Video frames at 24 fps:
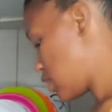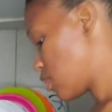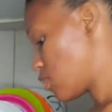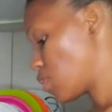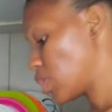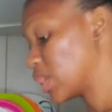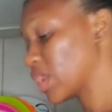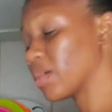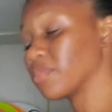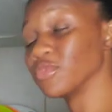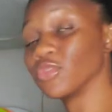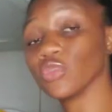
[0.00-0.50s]
what
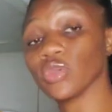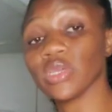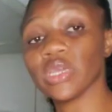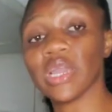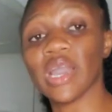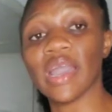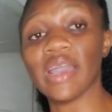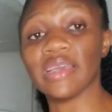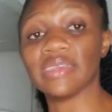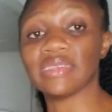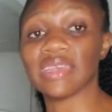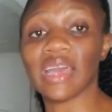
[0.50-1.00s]
i'm doing
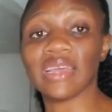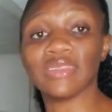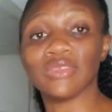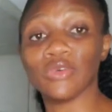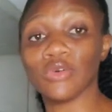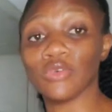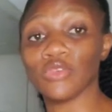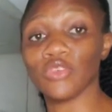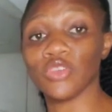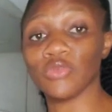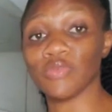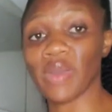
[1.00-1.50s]
guys i
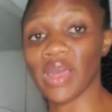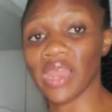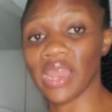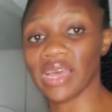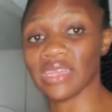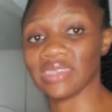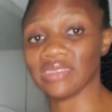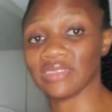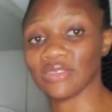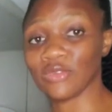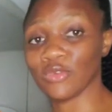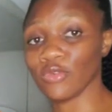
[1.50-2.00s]
told you in my
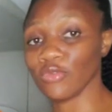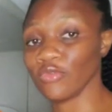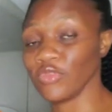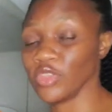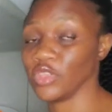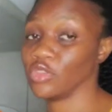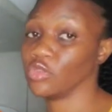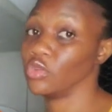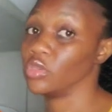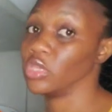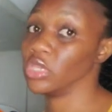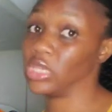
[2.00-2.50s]
last cook
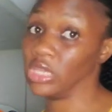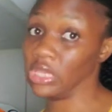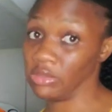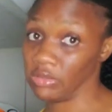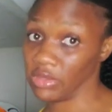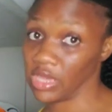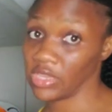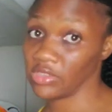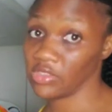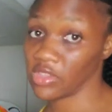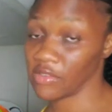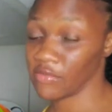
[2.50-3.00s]
video in
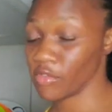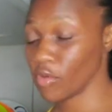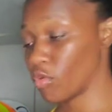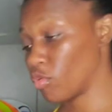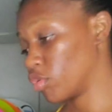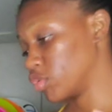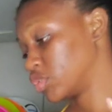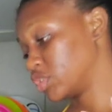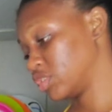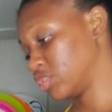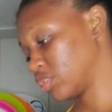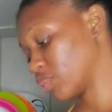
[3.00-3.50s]
case you have not
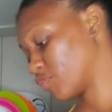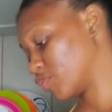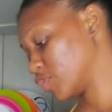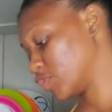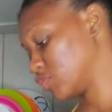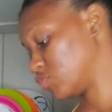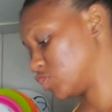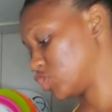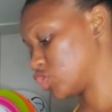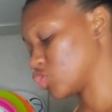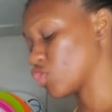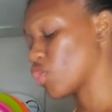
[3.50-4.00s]
watched this your first
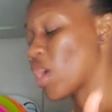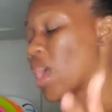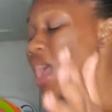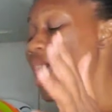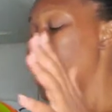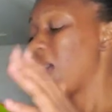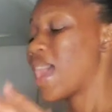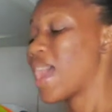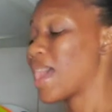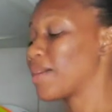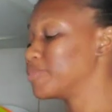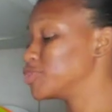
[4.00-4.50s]
video
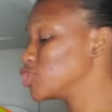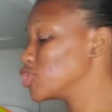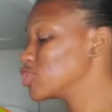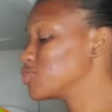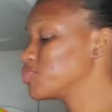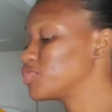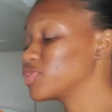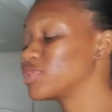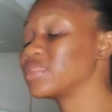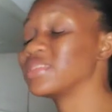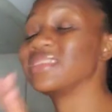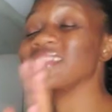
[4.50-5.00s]
i'm just
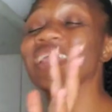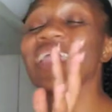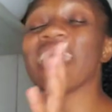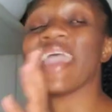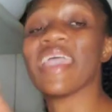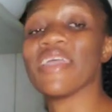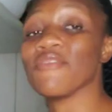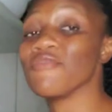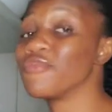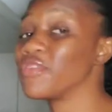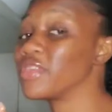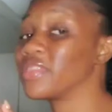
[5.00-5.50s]
putting
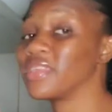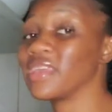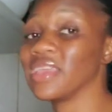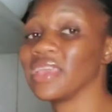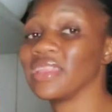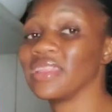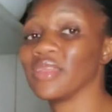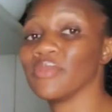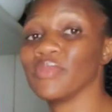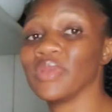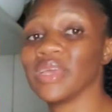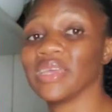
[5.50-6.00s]
everything in
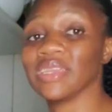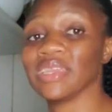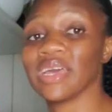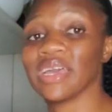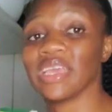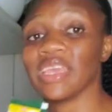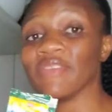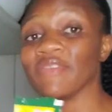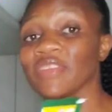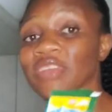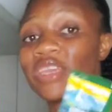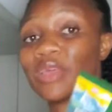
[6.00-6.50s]
the blender
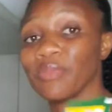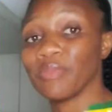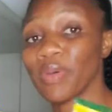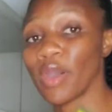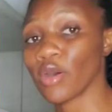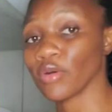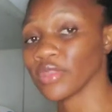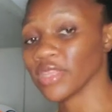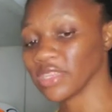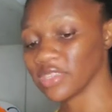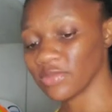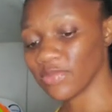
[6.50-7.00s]
even the
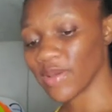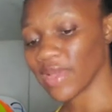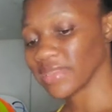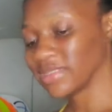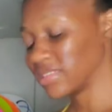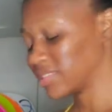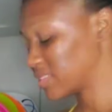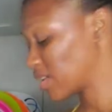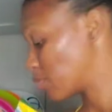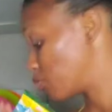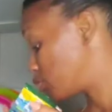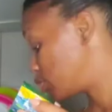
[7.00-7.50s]
powder
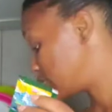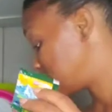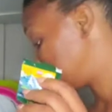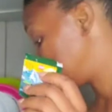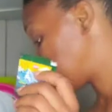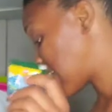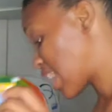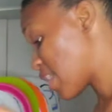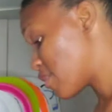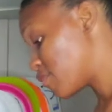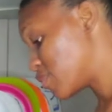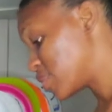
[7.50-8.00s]
spices i'm putting
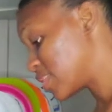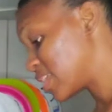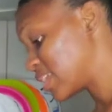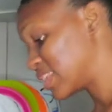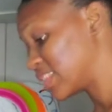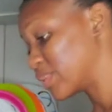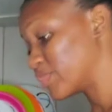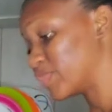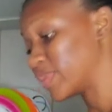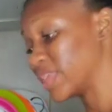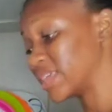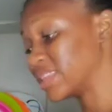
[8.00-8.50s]
everything in
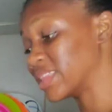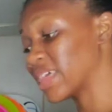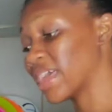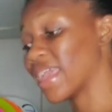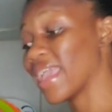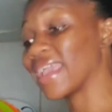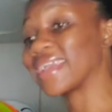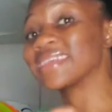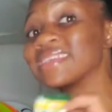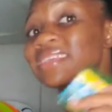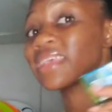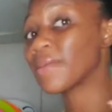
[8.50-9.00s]
the blender
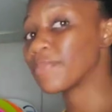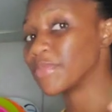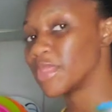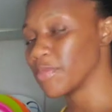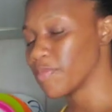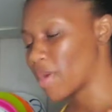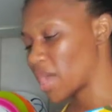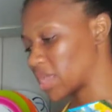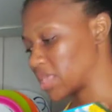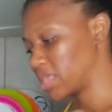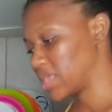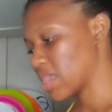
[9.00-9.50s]
except the
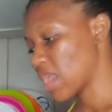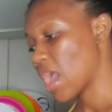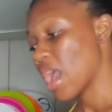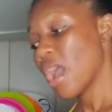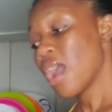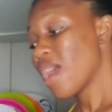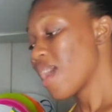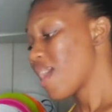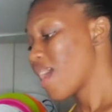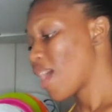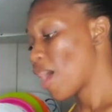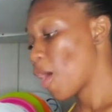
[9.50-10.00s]
maggi
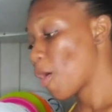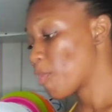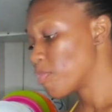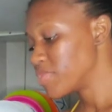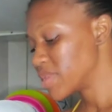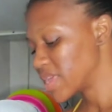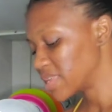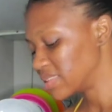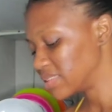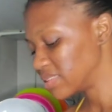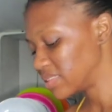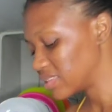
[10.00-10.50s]
i'll
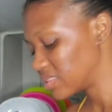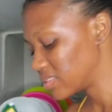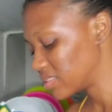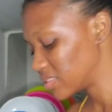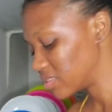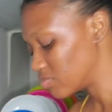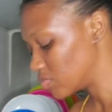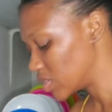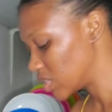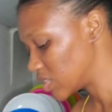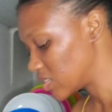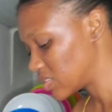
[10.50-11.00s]
blend it
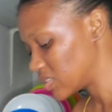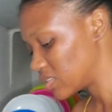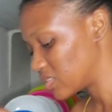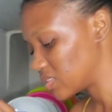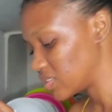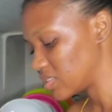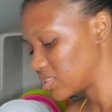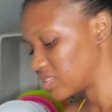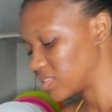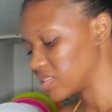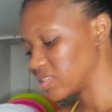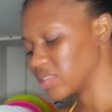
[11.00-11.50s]
it makes it
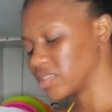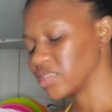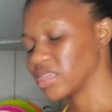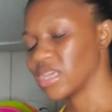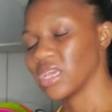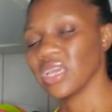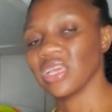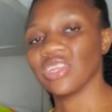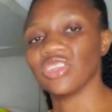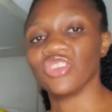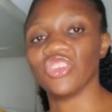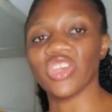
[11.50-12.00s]
easy
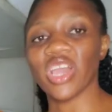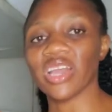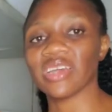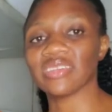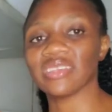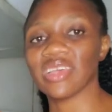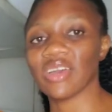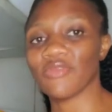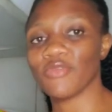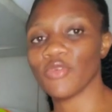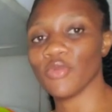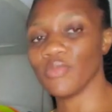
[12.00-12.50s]

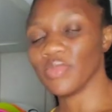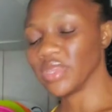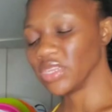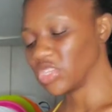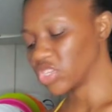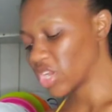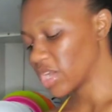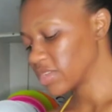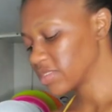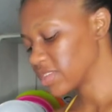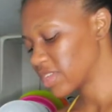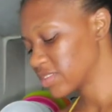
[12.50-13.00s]
njangsa for me
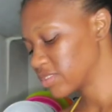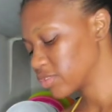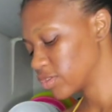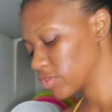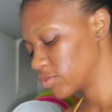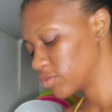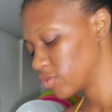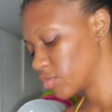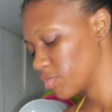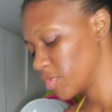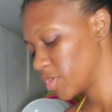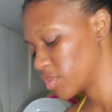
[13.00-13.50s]
njangsa sauce
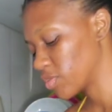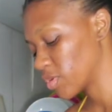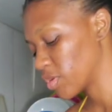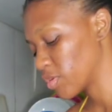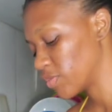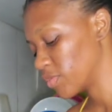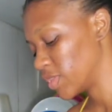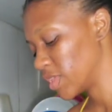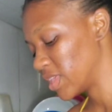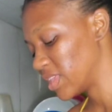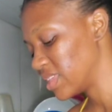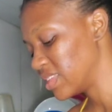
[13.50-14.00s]
for me is one
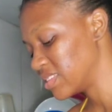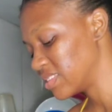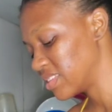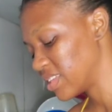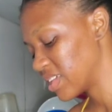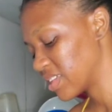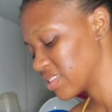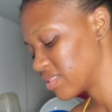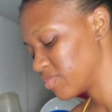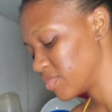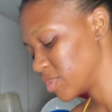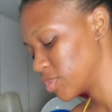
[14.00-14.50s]
of the
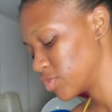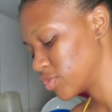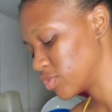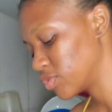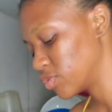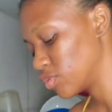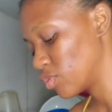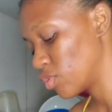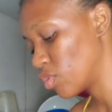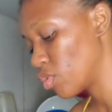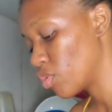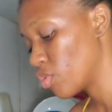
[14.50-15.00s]
easiest meals to
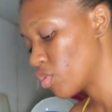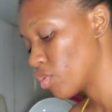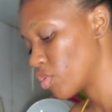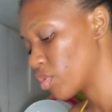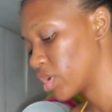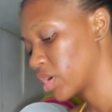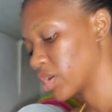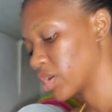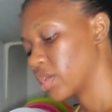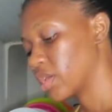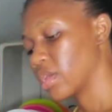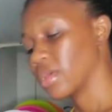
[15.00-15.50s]
cook
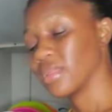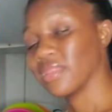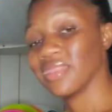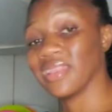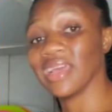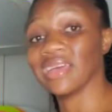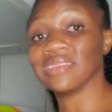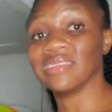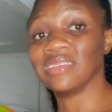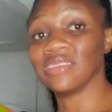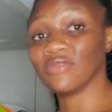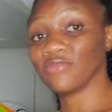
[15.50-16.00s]

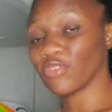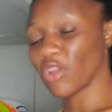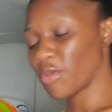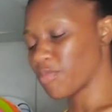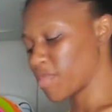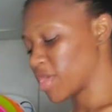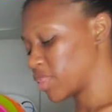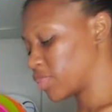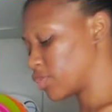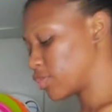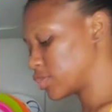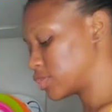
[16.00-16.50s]
there are different
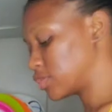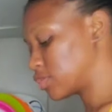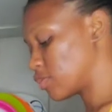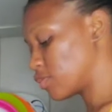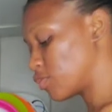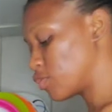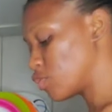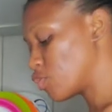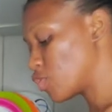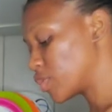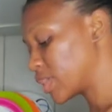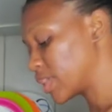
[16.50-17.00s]
methods of
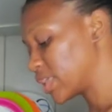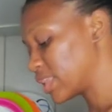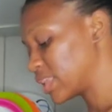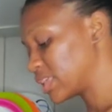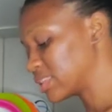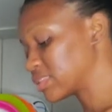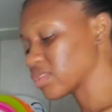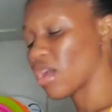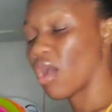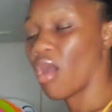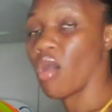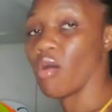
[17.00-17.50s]
cooking it
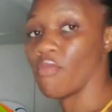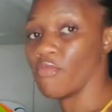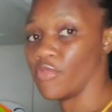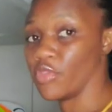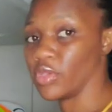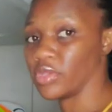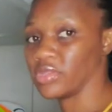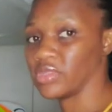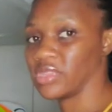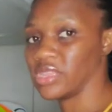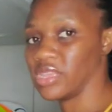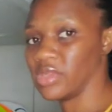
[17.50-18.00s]

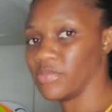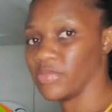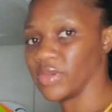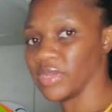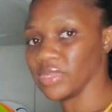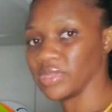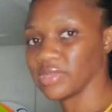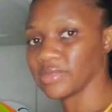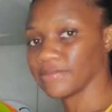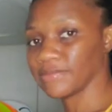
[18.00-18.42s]
obviously but